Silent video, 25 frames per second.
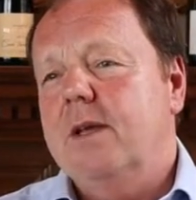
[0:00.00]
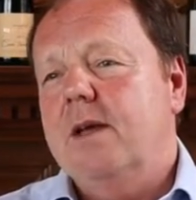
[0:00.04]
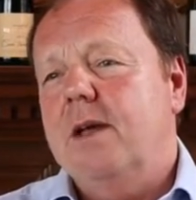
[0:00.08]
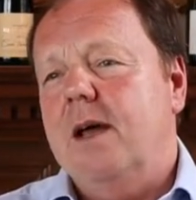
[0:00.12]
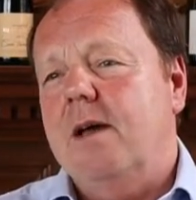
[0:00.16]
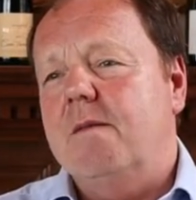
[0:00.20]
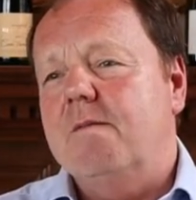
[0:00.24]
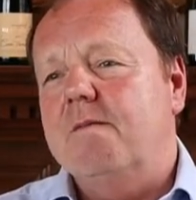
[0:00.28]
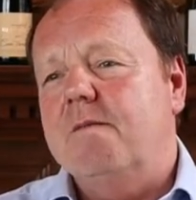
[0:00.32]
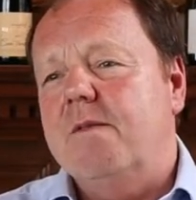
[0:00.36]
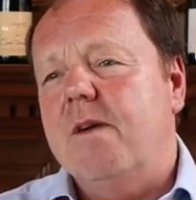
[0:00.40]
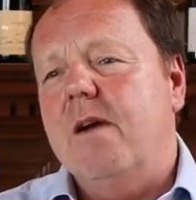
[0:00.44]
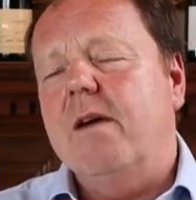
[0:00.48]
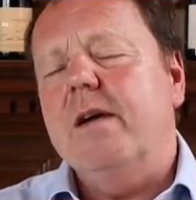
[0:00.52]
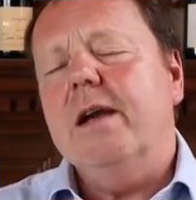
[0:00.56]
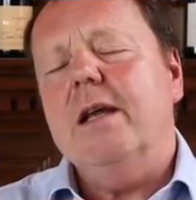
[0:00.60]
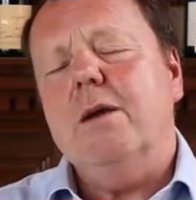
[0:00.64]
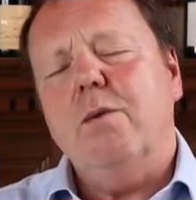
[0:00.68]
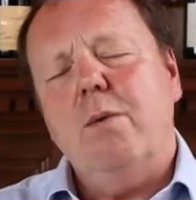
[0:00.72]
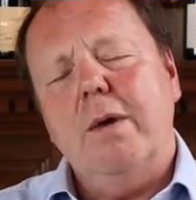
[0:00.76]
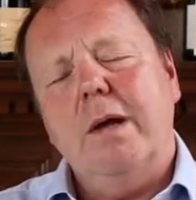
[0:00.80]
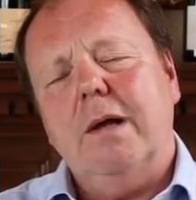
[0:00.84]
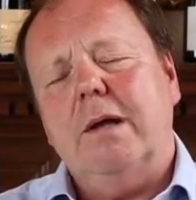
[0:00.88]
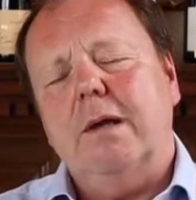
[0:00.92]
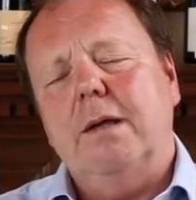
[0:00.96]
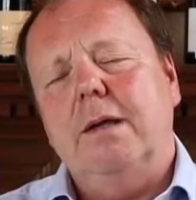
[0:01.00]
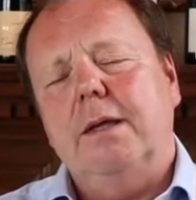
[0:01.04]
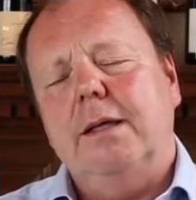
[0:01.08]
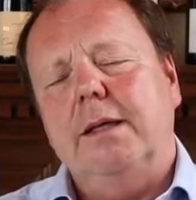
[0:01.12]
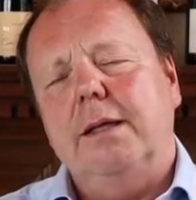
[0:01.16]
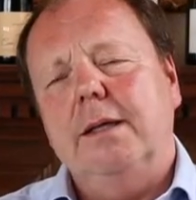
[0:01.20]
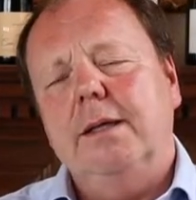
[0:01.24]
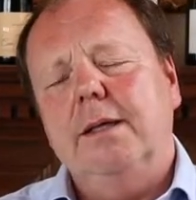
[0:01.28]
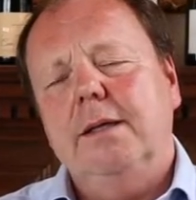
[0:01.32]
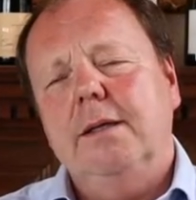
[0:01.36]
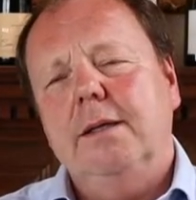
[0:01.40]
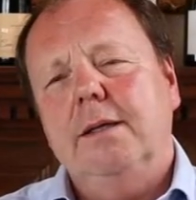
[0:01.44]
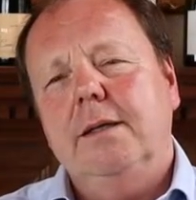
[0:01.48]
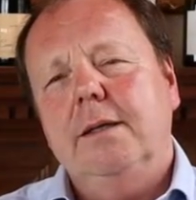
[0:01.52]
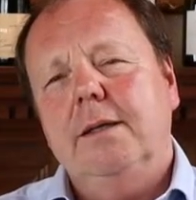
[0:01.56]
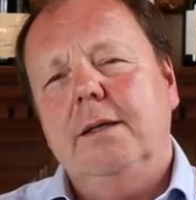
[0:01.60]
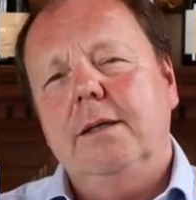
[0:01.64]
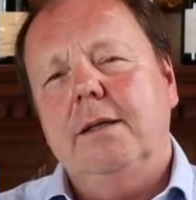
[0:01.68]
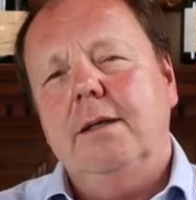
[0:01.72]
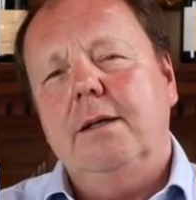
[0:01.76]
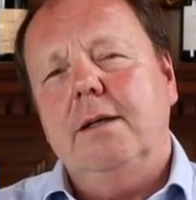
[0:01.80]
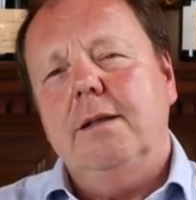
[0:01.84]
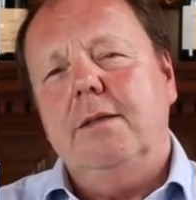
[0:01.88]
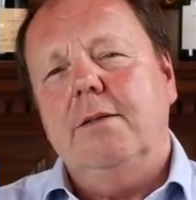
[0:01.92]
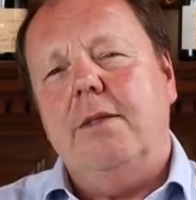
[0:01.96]
And very quickly,
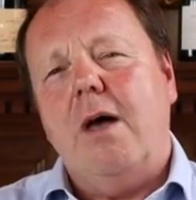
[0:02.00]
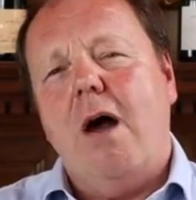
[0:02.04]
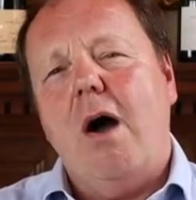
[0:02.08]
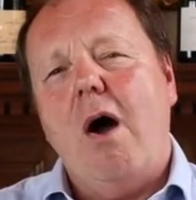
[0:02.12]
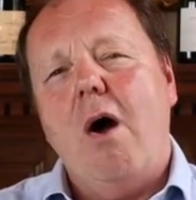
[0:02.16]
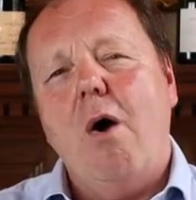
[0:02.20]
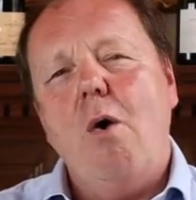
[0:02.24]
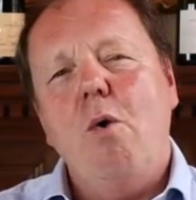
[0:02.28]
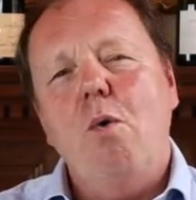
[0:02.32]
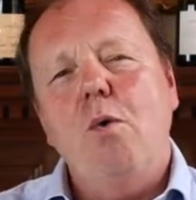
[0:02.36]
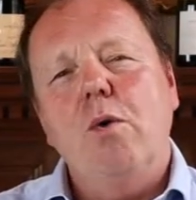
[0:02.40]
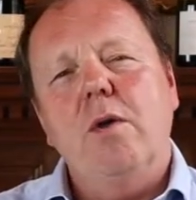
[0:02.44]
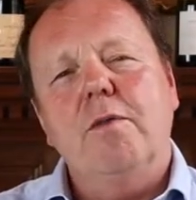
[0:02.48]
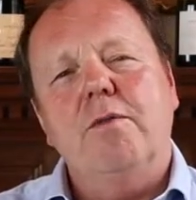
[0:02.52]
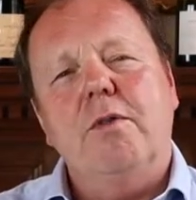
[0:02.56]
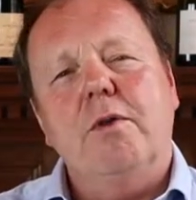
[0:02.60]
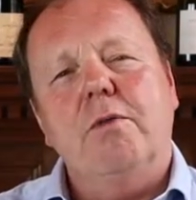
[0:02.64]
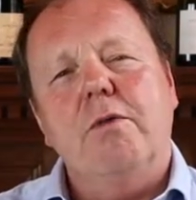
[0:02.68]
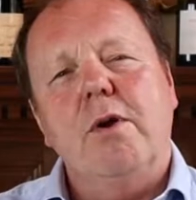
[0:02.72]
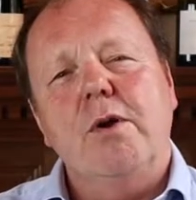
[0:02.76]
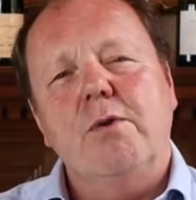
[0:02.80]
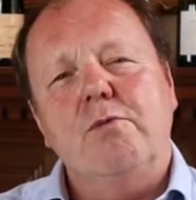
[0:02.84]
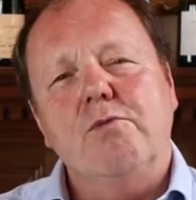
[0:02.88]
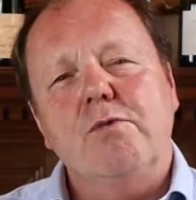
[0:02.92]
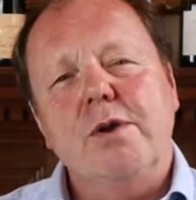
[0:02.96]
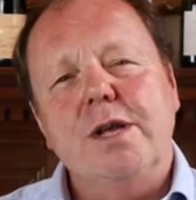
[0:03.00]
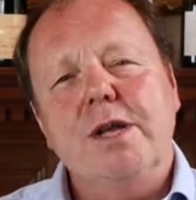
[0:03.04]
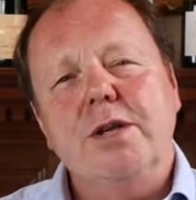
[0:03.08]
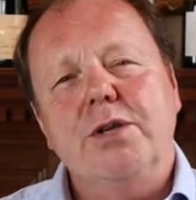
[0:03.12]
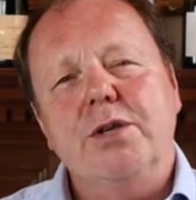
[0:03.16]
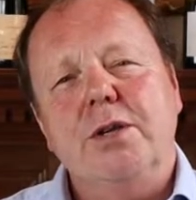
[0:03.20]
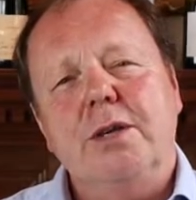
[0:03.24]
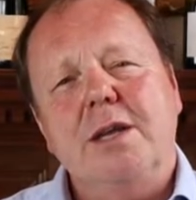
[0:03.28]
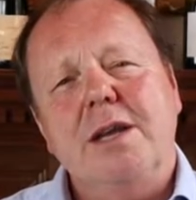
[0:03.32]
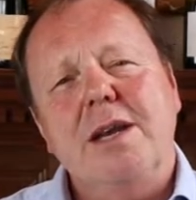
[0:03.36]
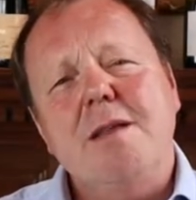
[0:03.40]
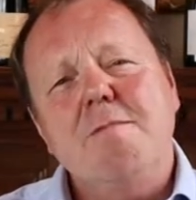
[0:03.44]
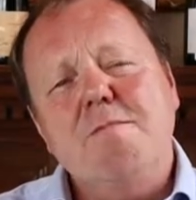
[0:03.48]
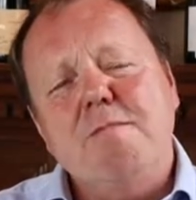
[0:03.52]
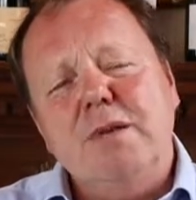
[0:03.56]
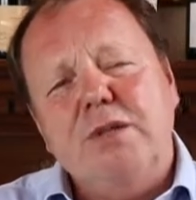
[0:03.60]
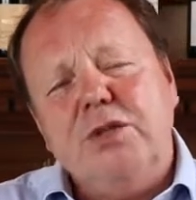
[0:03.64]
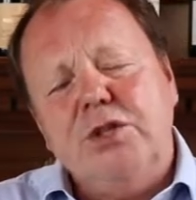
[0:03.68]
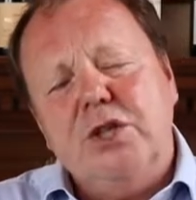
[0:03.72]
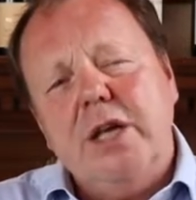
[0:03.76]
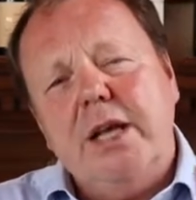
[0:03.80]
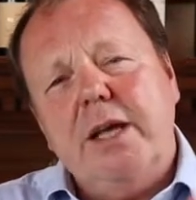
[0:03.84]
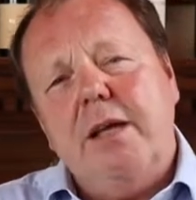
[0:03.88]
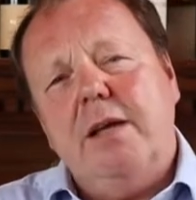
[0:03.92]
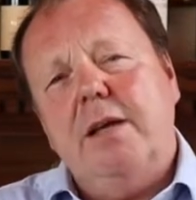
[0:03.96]
the whole of the Rhone region, and in
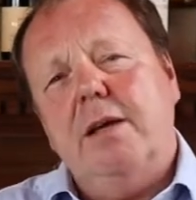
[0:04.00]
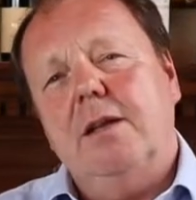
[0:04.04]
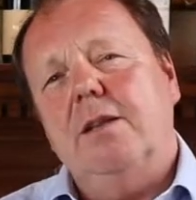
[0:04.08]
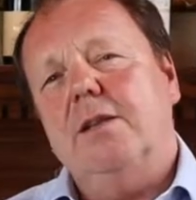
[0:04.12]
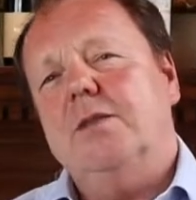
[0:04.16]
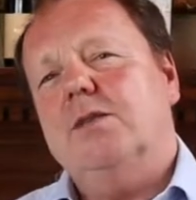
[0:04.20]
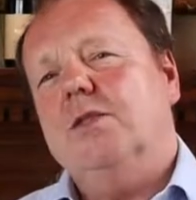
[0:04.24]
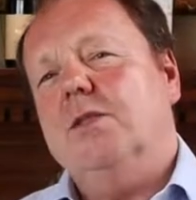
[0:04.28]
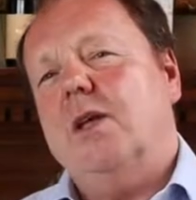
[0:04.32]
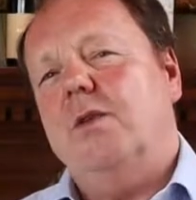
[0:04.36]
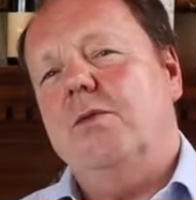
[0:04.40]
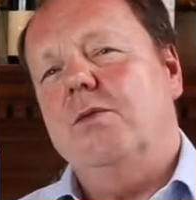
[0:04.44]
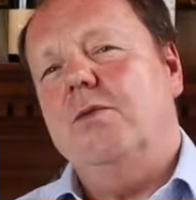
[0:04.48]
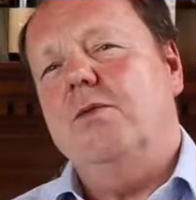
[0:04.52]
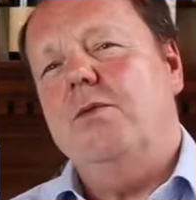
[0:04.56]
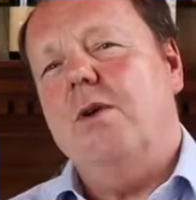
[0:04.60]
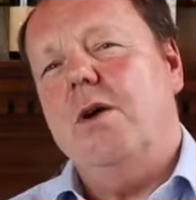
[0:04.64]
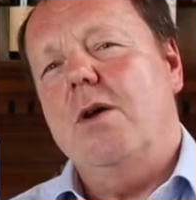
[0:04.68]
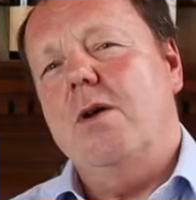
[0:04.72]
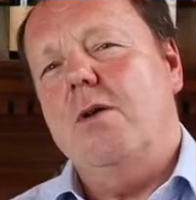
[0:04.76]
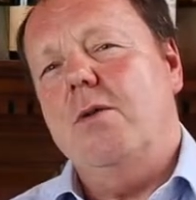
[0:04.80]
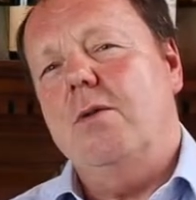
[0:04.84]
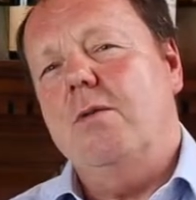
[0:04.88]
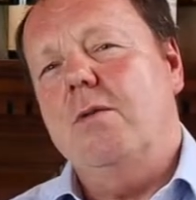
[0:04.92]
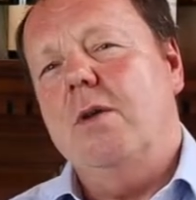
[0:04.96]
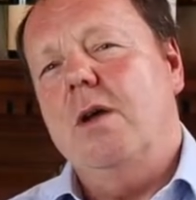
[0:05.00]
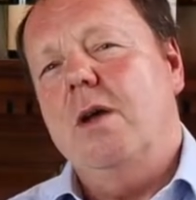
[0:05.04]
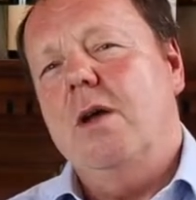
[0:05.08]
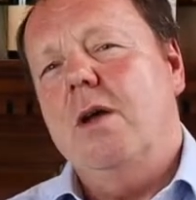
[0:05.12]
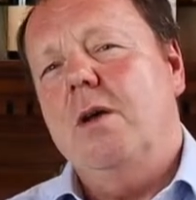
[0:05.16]
particular the southern Rhone,